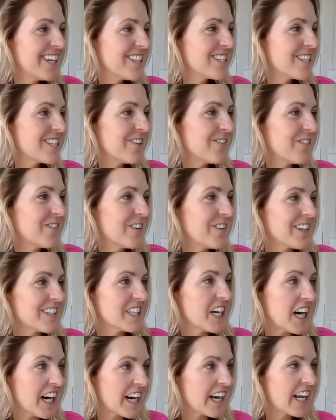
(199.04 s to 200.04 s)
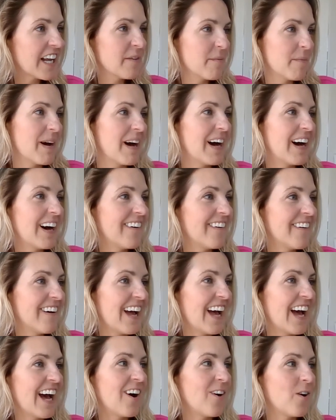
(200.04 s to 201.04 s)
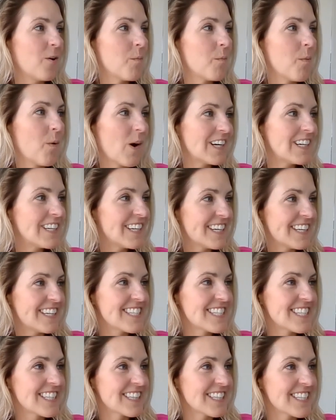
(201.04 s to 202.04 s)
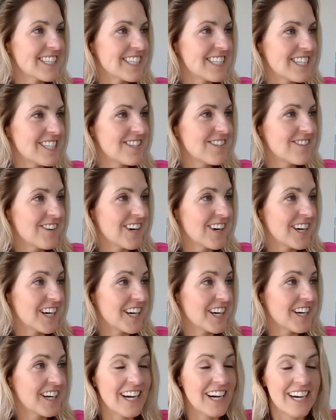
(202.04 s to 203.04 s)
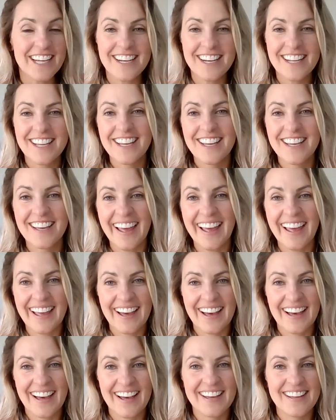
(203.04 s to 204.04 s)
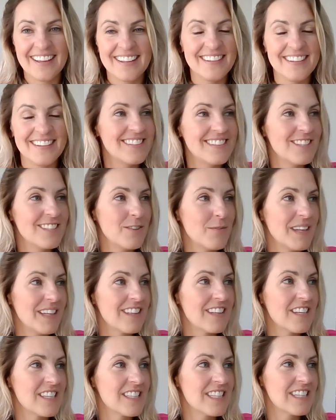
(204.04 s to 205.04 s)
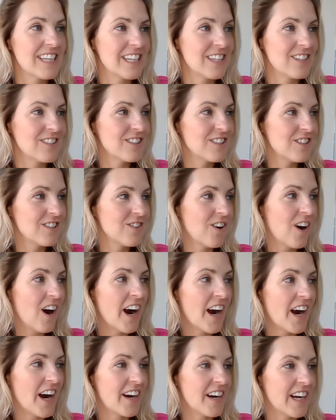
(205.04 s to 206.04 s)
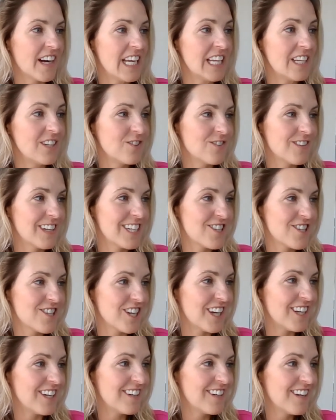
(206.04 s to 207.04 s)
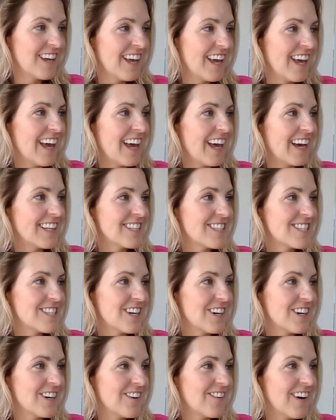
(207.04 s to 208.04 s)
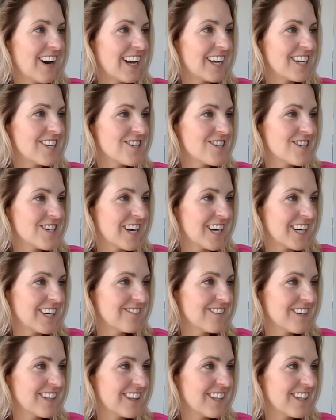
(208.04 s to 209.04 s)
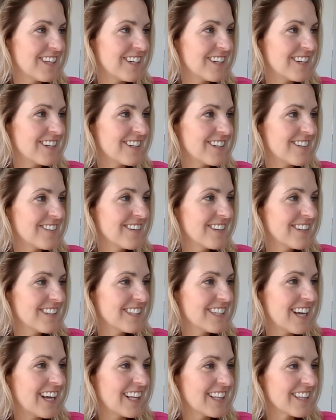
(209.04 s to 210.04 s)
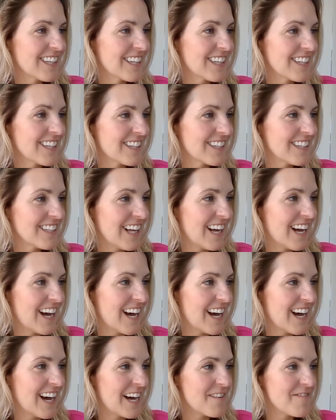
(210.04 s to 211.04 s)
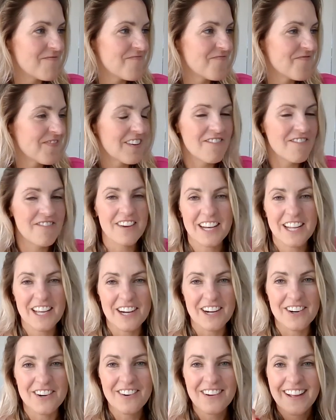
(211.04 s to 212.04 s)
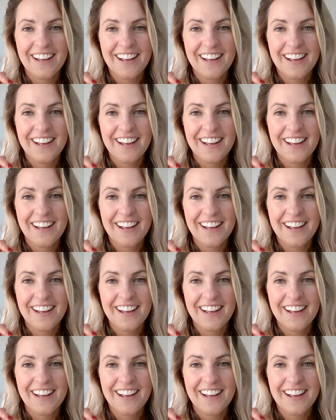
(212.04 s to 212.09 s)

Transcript: So we were talking about how important it is to listen to our gut and to be listening to our intuition. And so I shared with you a little video